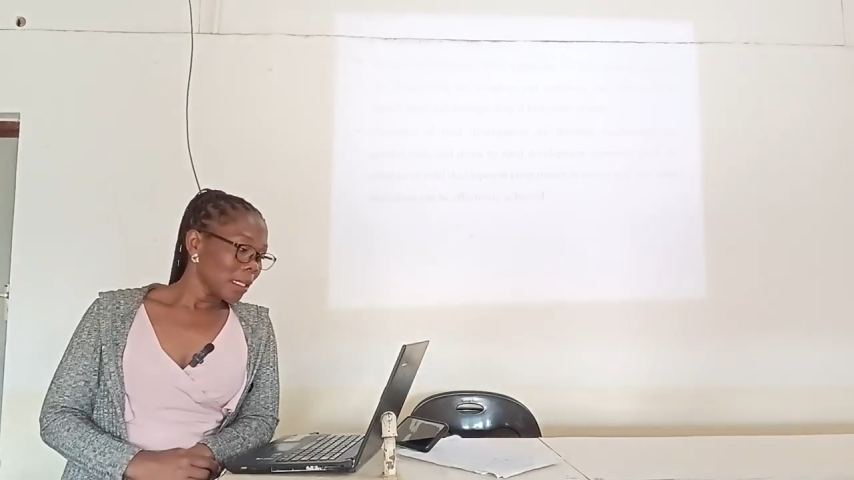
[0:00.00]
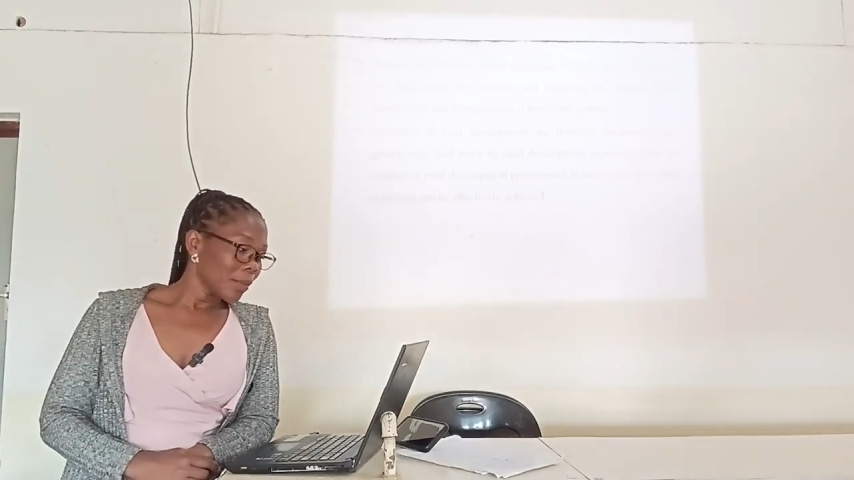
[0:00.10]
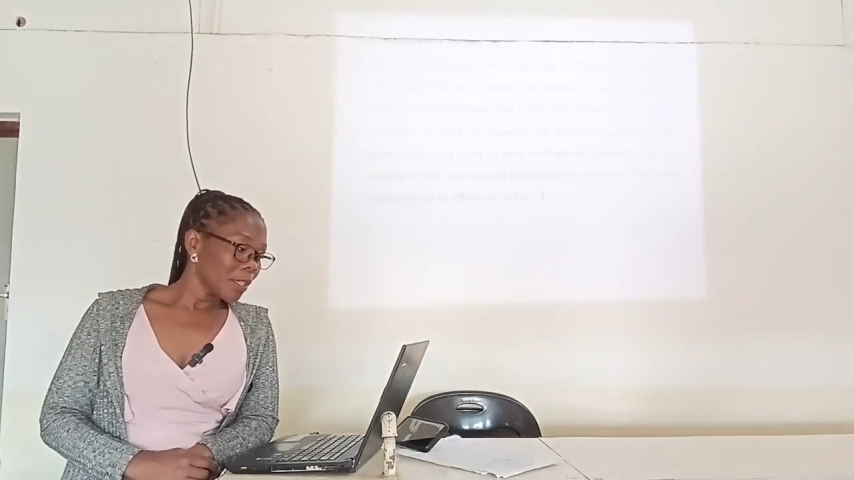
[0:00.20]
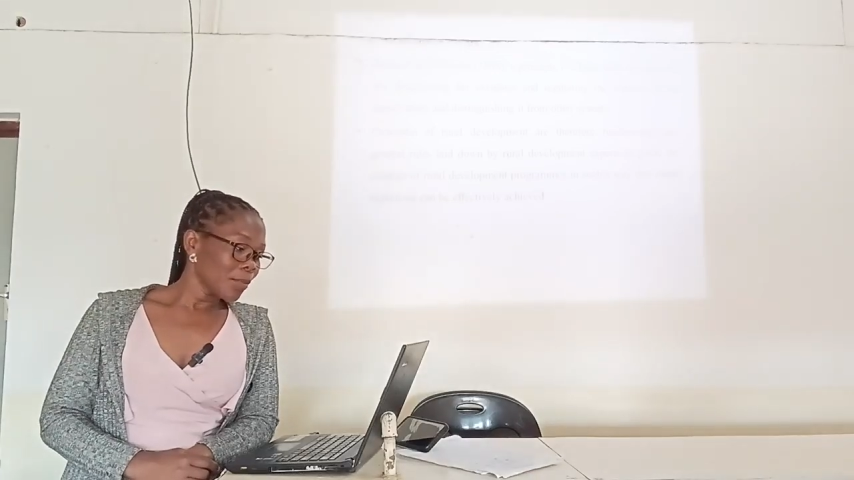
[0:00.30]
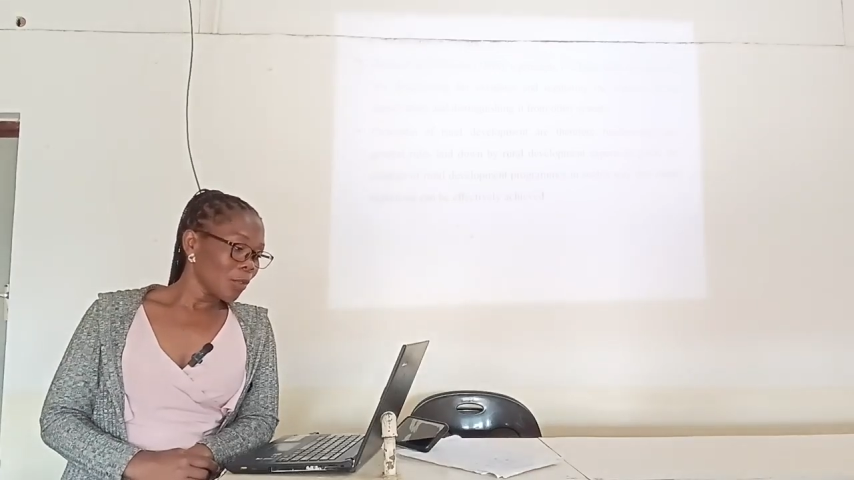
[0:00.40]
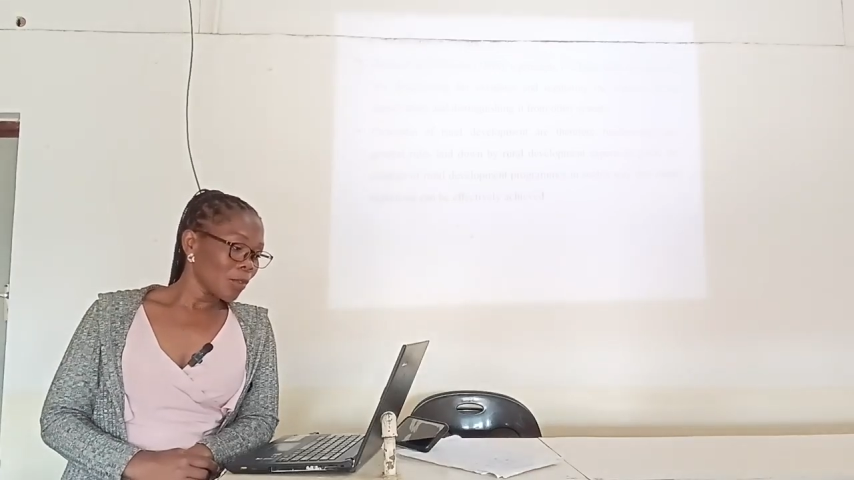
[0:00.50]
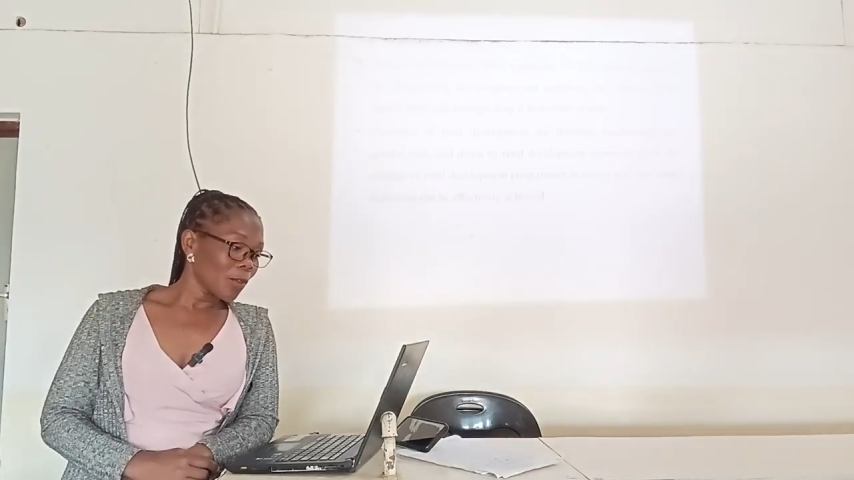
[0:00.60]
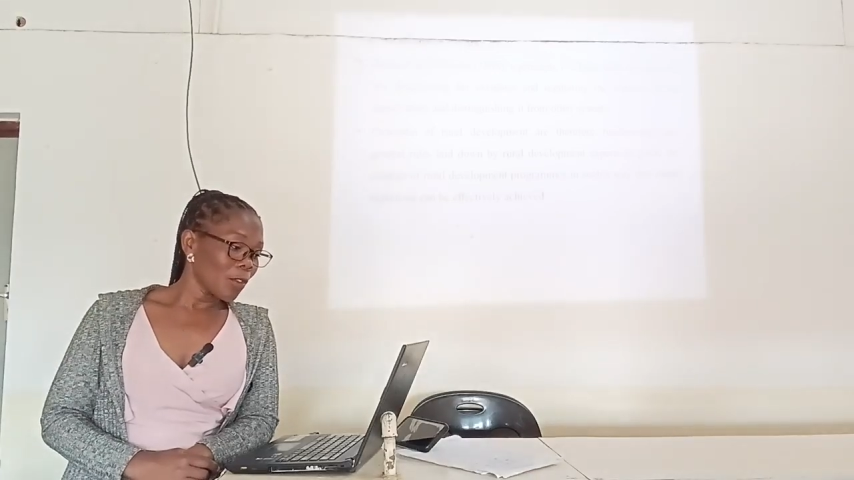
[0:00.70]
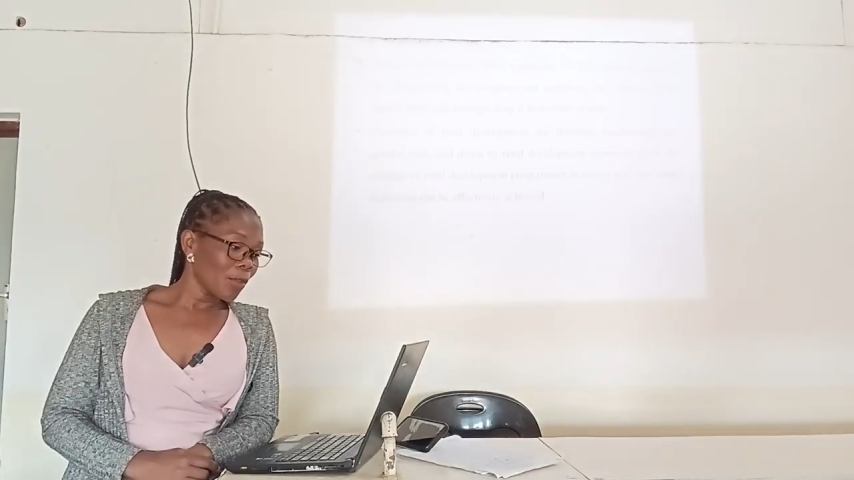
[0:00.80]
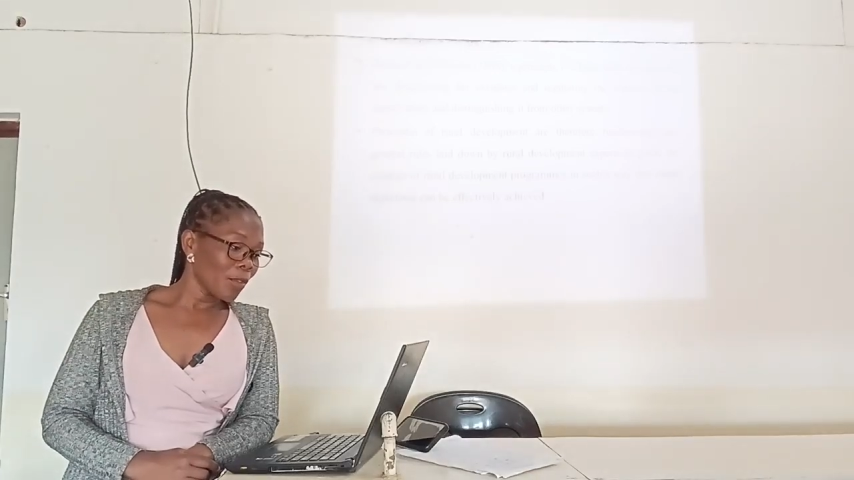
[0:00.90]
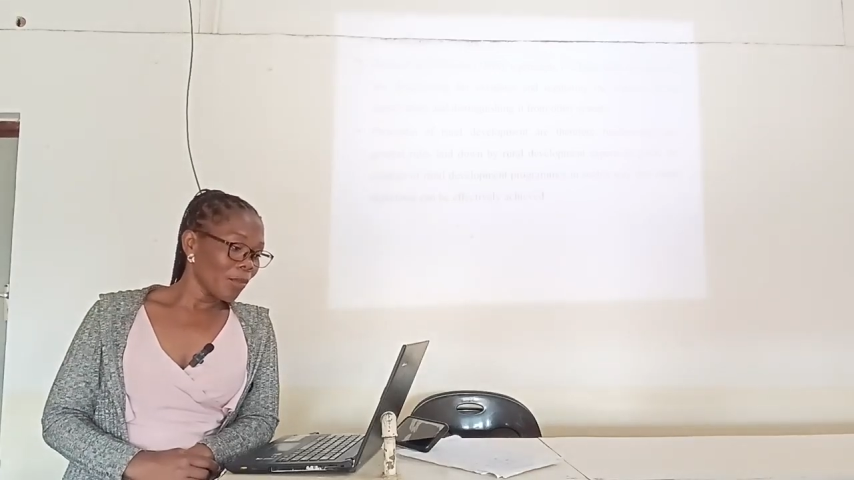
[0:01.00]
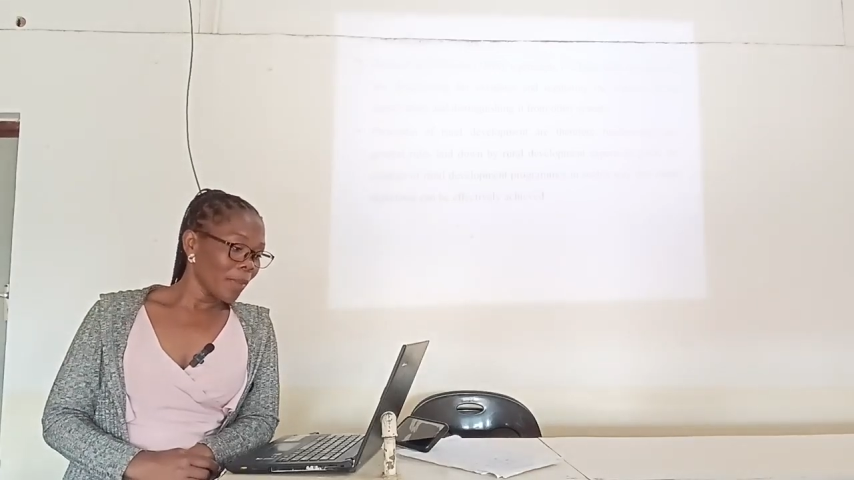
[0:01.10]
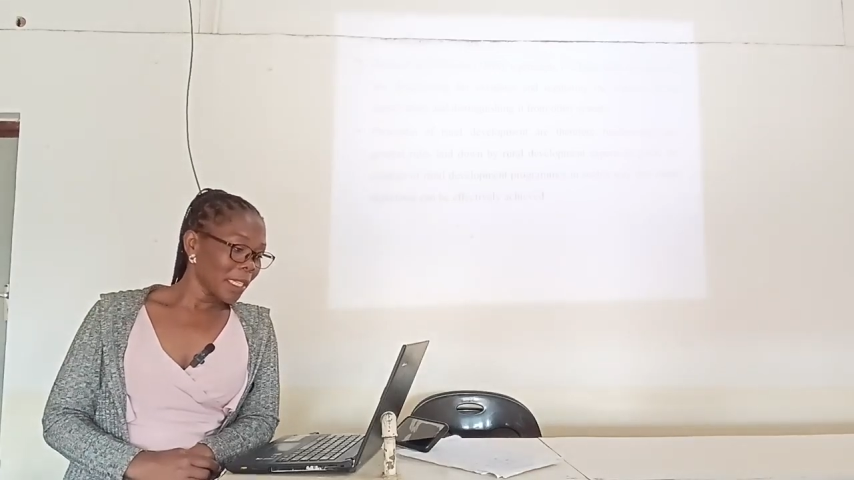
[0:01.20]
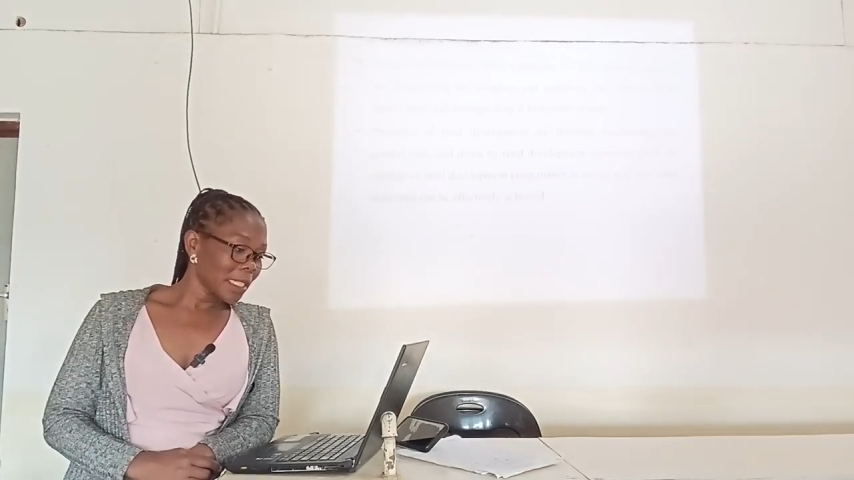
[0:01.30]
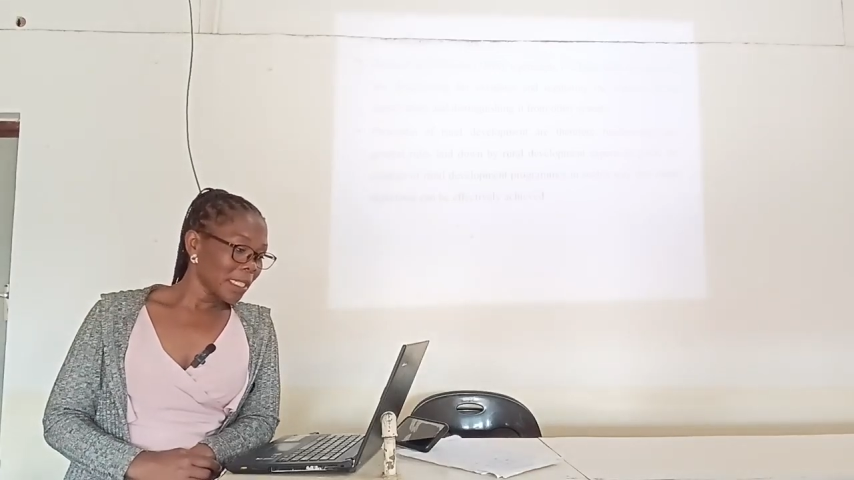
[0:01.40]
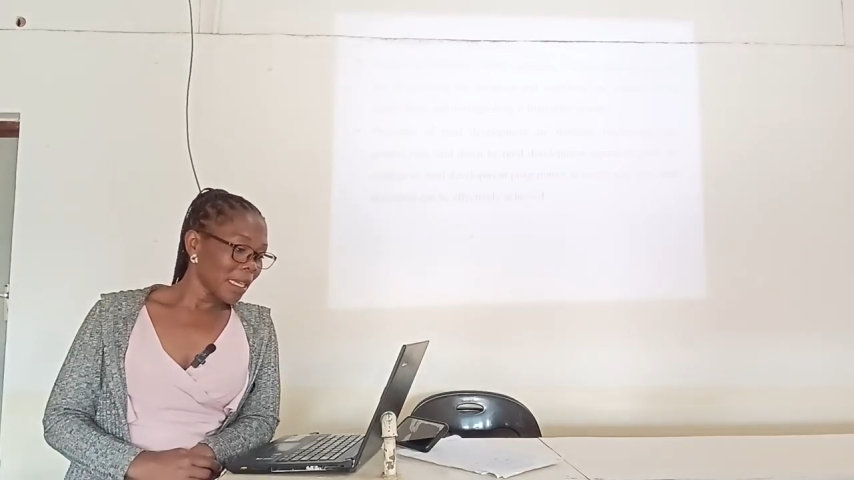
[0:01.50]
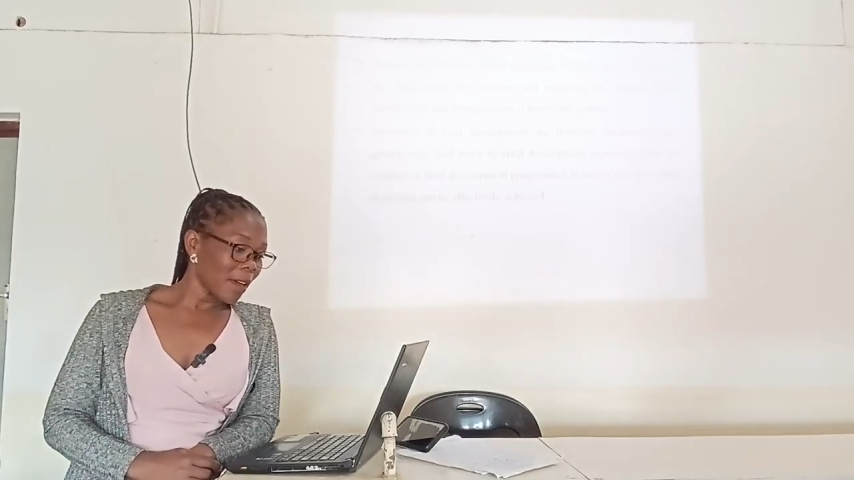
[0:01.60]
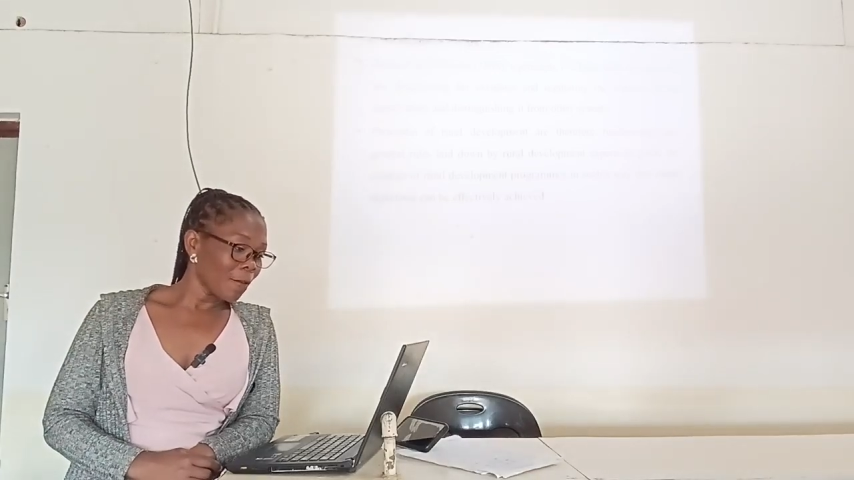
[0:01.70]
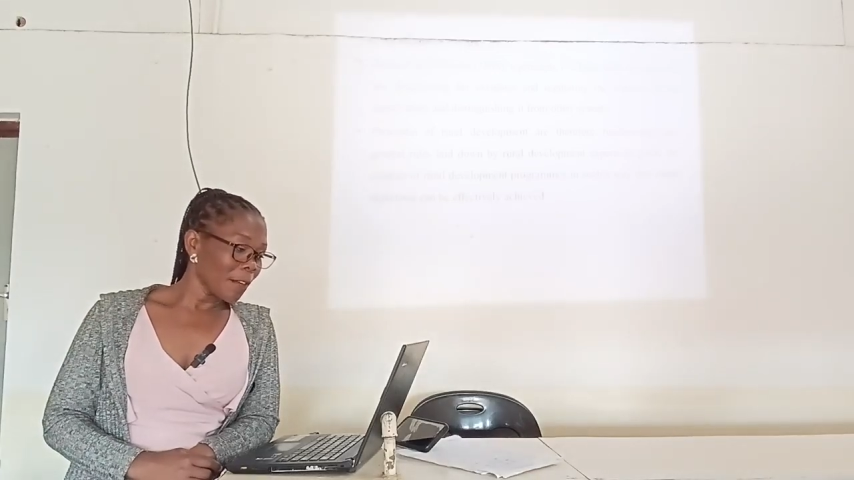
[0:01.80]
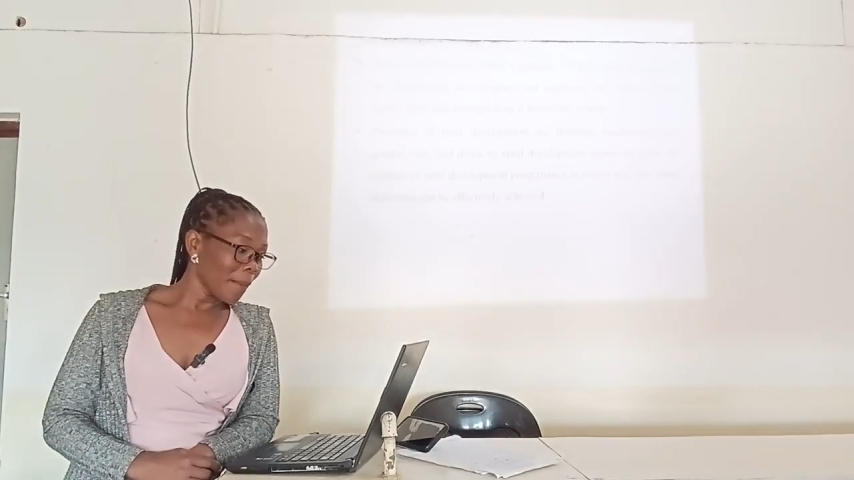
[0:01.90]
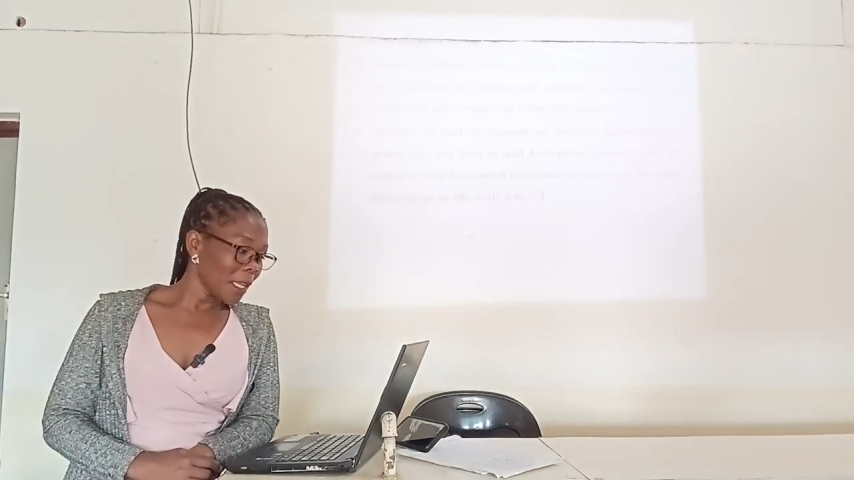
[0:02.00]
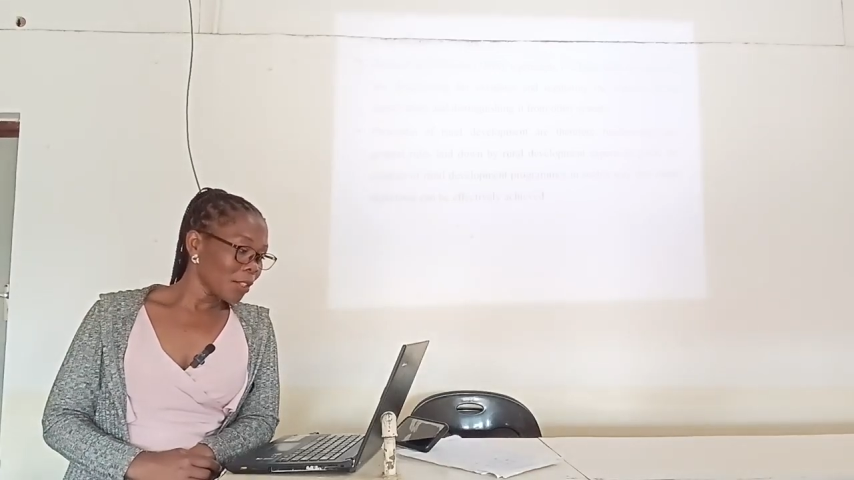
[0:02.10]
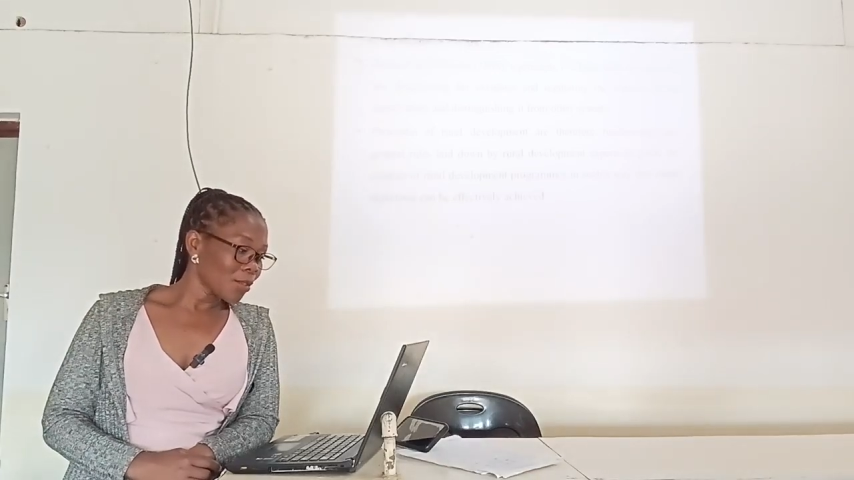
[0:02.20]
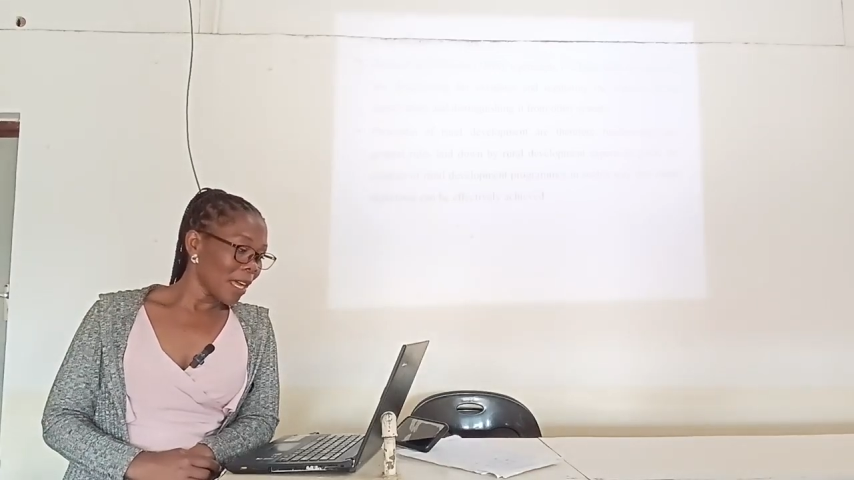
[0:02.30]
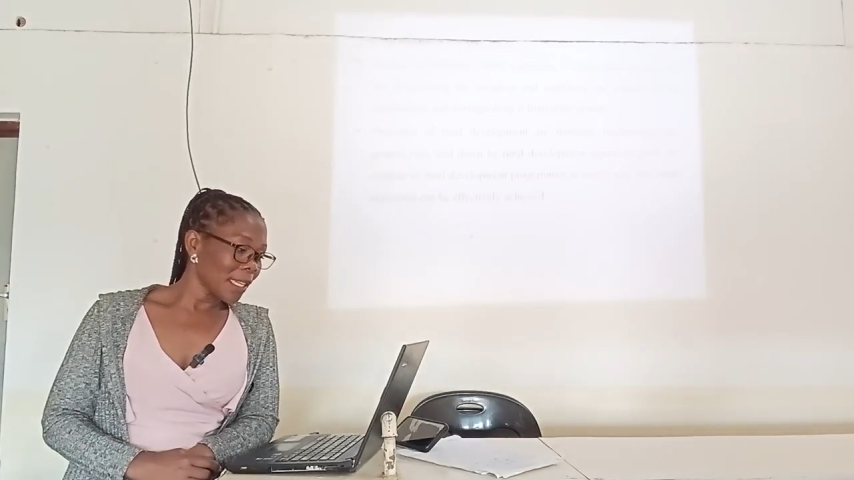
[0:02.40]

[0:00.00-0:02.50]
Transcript: Principles of rural development are fundamental,